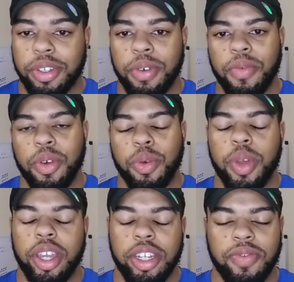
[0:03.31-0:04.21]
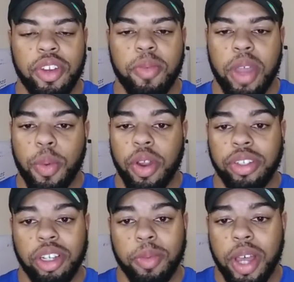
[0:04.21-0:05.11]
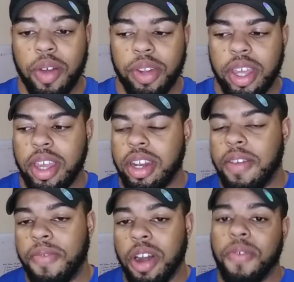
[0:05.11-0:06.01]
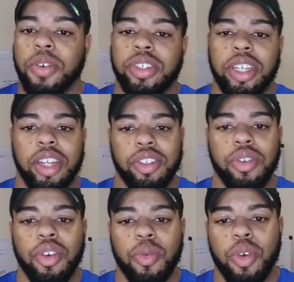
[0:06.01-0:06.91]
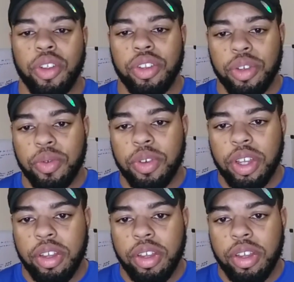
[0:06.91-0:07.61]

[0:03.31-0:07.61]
So real quick, in this video, man, we're going to talk about the very first thing that you're going to want to do